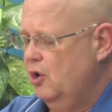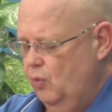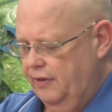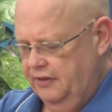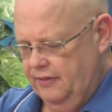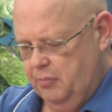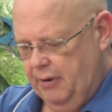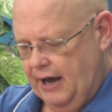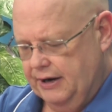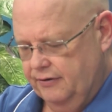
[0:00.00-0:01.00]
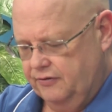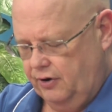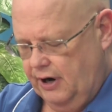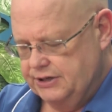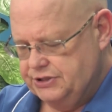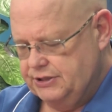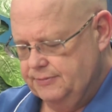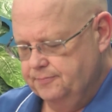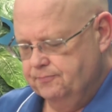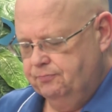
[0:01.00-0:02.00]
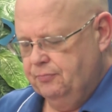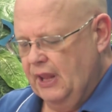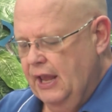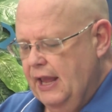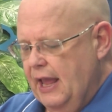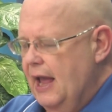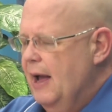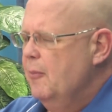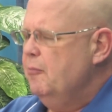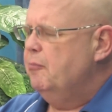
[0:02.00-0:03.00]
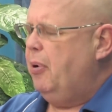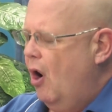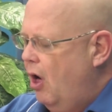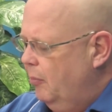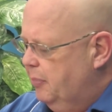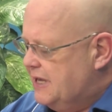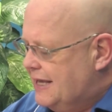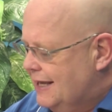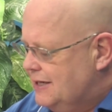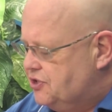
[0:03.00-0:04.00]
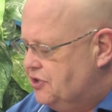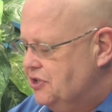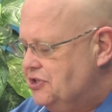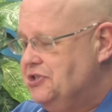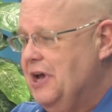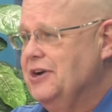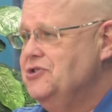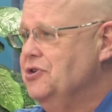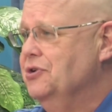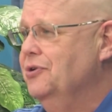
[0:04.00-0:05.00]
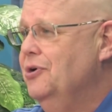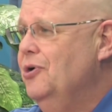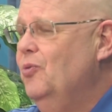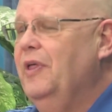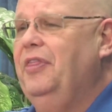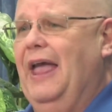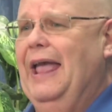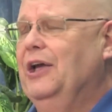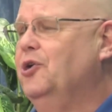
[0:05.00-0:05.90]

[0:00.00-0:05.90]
within the body of Christ. Paul begins this section with a